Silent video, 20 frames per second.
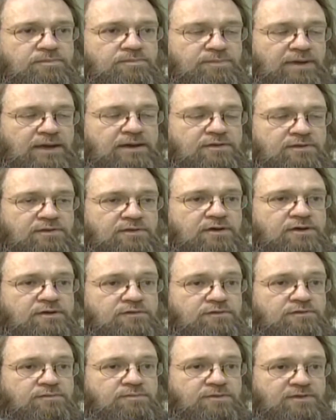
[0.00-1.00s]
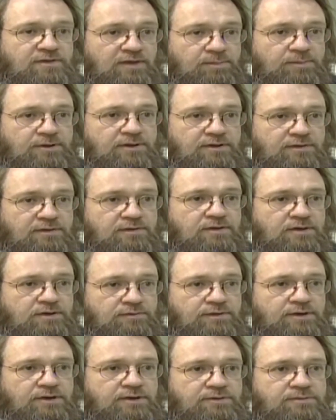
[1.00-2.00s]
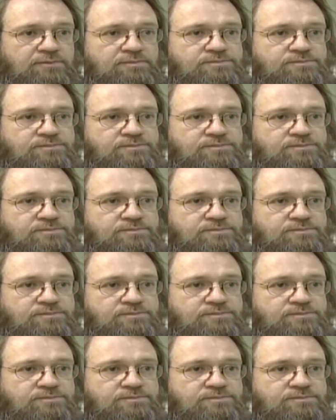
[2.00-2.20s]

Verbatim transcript: palace site of Persepolis in Iran.